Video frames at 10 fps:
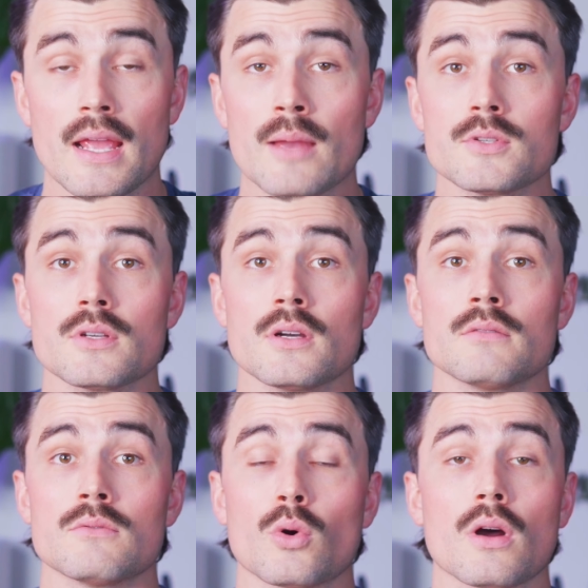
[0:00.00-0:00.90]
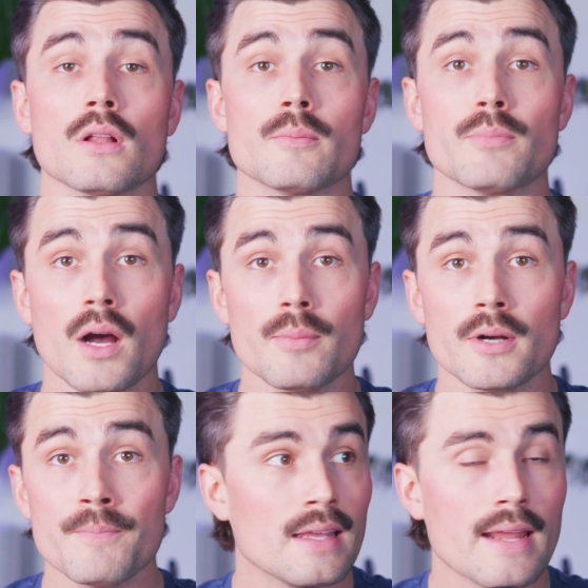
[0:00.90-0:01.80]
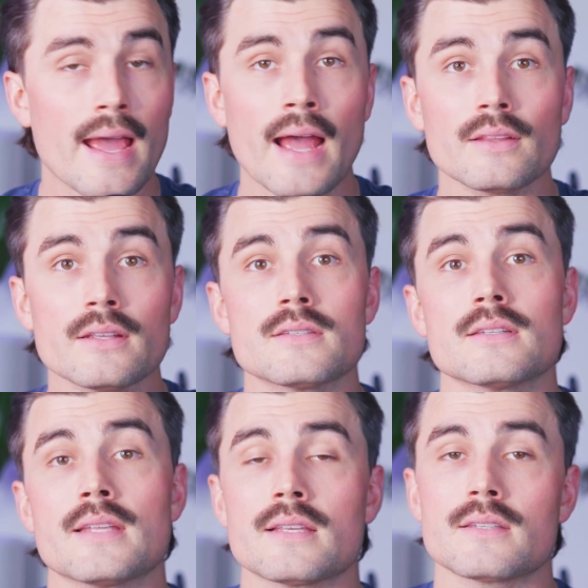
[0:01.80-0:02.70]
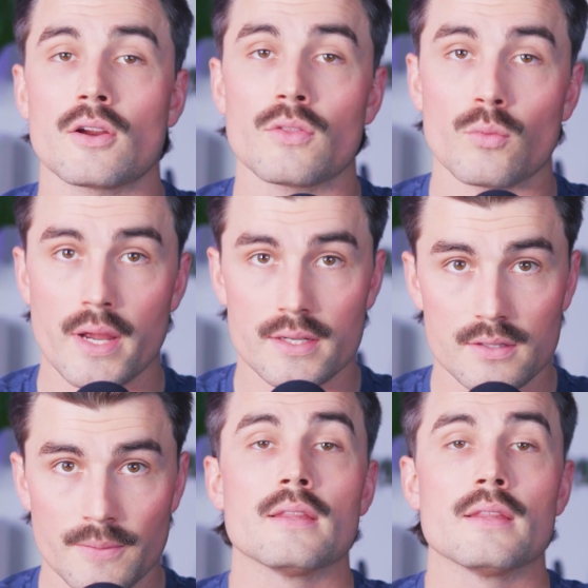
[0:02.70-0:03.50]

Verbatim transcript: Amazon, or Alibaba, and Atlas takes care of the rest.